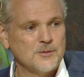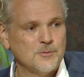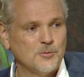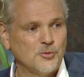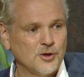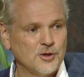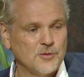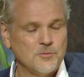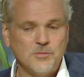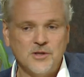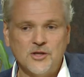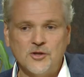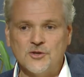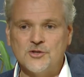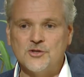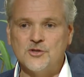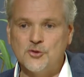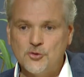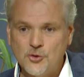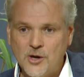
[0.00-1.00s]
important
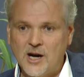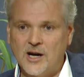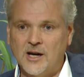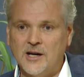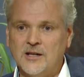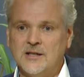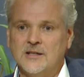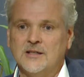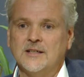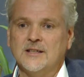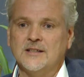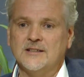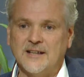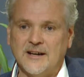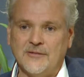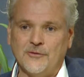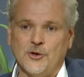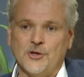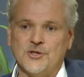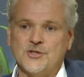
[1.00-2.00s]
because you are
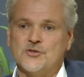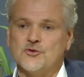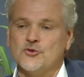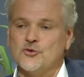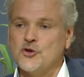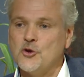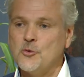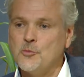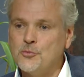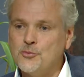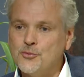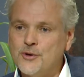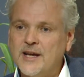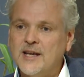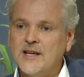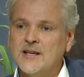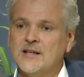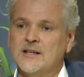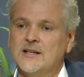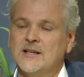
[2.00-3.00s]
diverse, so you
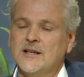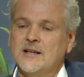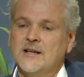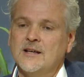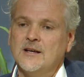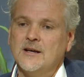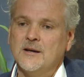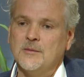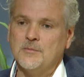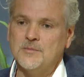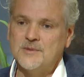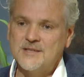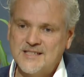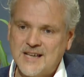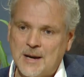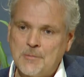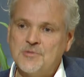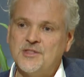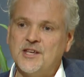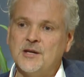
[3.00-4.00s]
bring
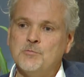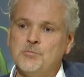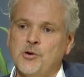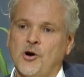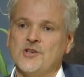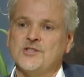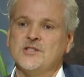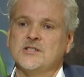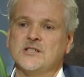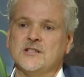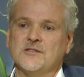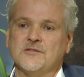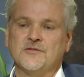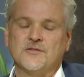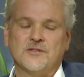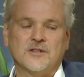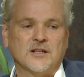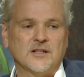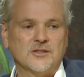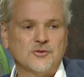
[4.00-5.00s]
something
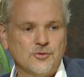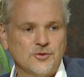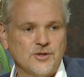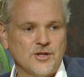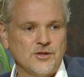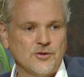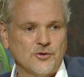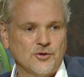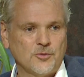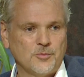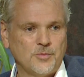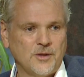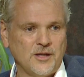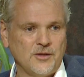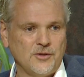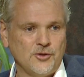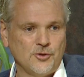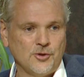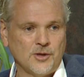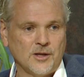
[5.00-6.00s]
positive to the
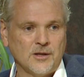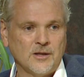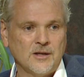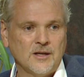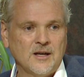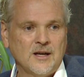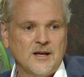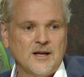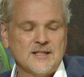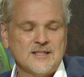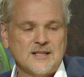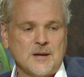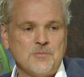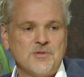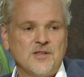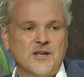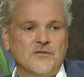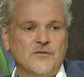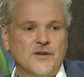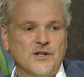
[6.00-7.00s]
European Union,
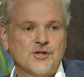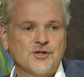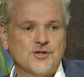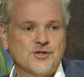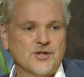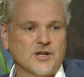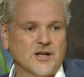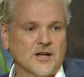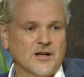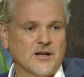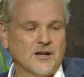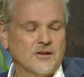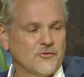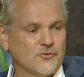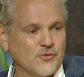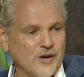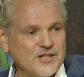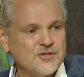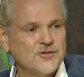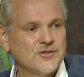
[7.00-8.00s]
something which
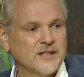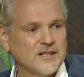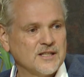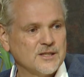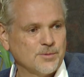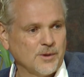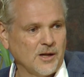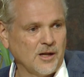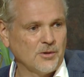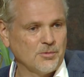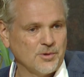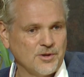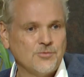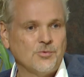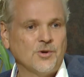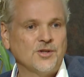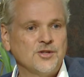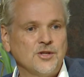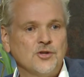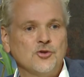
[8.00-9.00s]
resonates well with
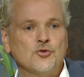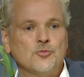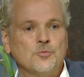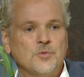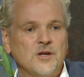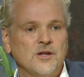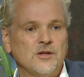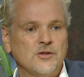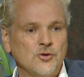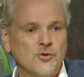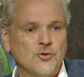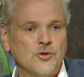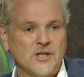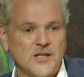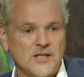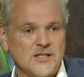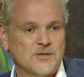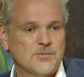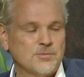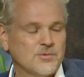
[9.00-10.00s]
what the European Union
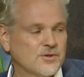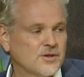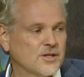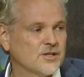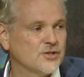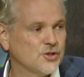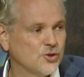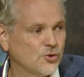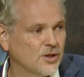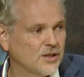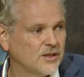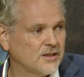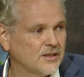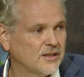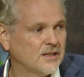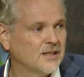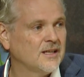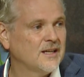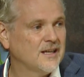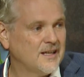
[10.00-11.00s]
is, with this
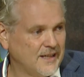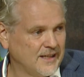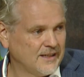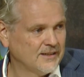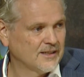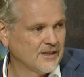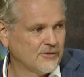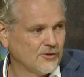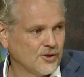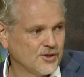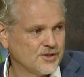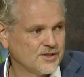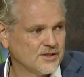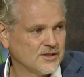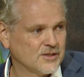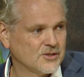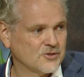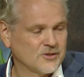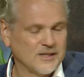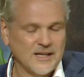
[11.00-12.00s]
unity in
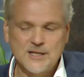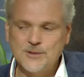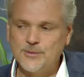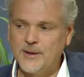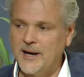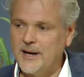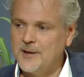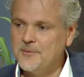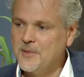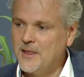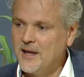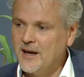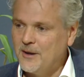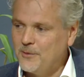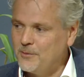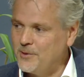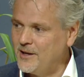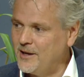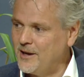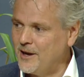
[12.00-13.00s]
diversity. So that's why
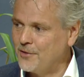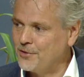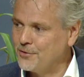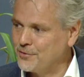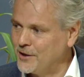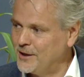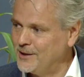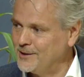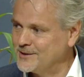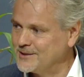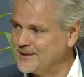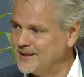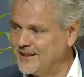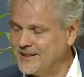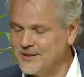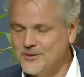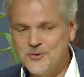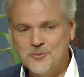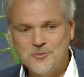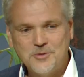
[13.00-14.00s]
we are thrilled
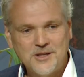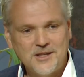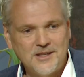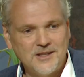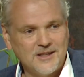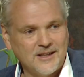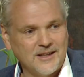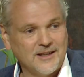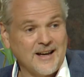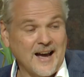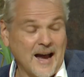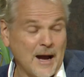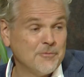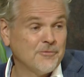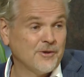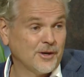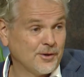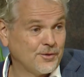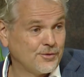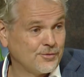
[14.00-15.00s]
to be, I'm
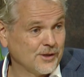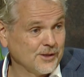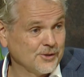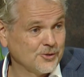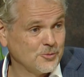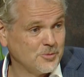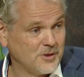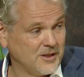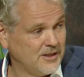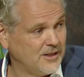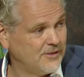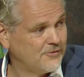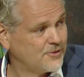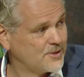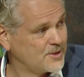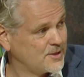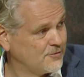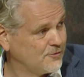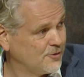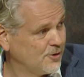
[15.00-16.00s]
very thrilled to be here.
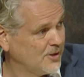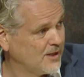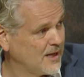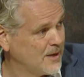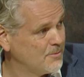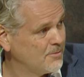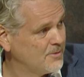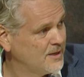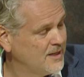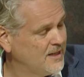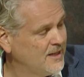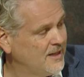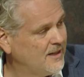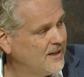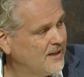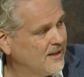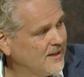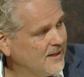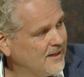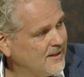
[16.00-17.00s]
First of all, I'm
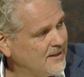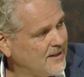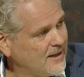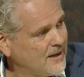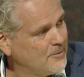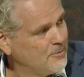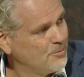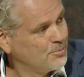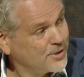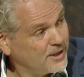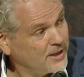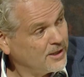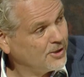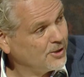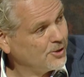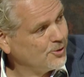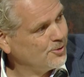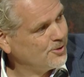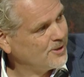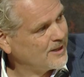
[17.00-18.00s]
pretty
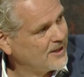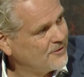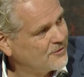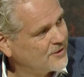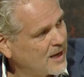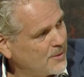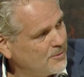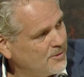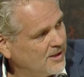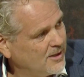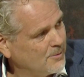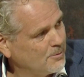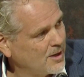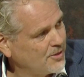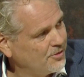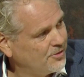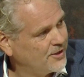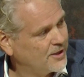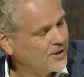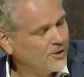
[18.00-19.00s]
new. I've come here a
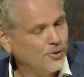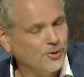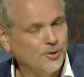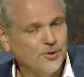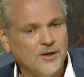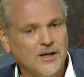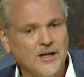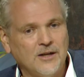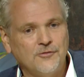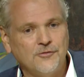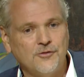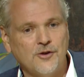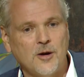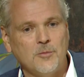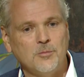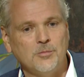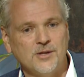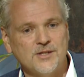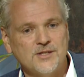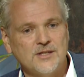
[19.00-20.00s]
month ago
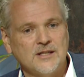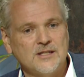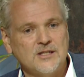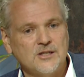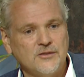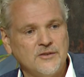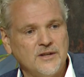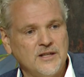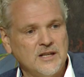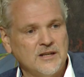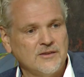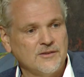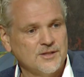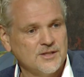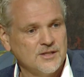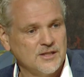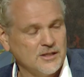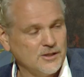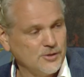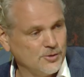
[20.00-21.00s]
from Bosnia-Herzegovina. I
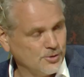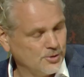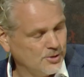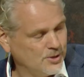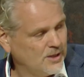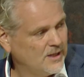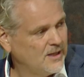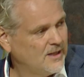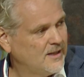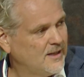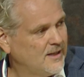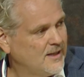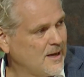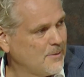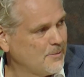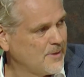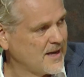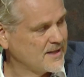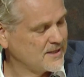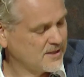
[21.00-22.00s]
was the EU
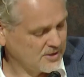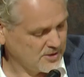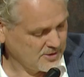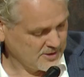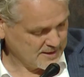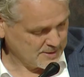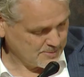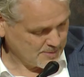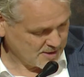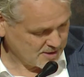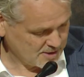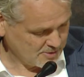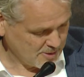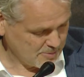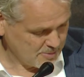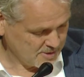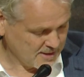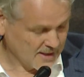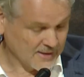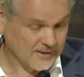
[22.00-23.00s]
ambassador and special
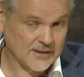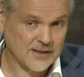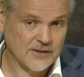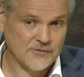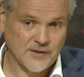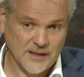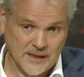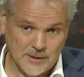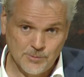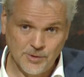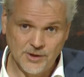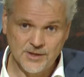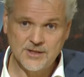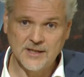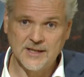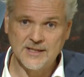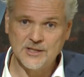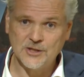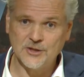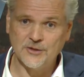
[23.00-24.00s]
representative in
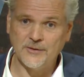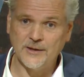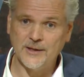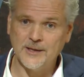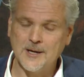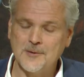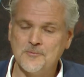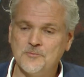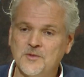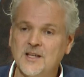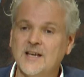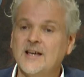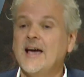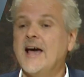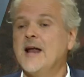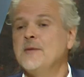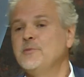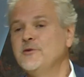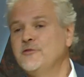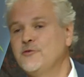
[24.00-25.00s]
Bosnia-Herzegovina,
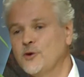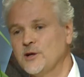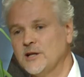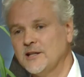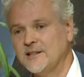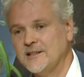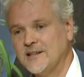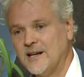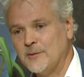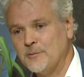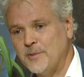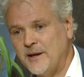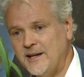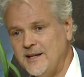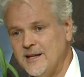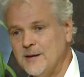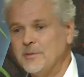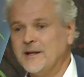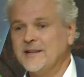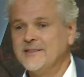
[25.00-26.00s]
and before that in
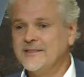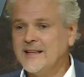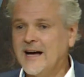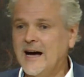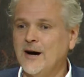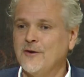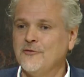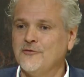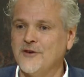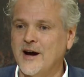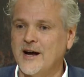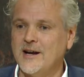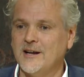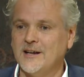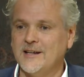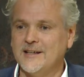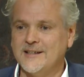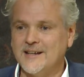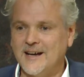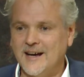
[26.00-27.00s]
Albania, but now
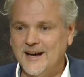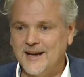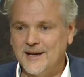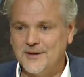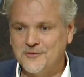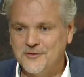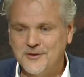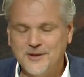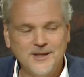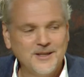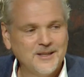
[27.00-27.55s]
finally I have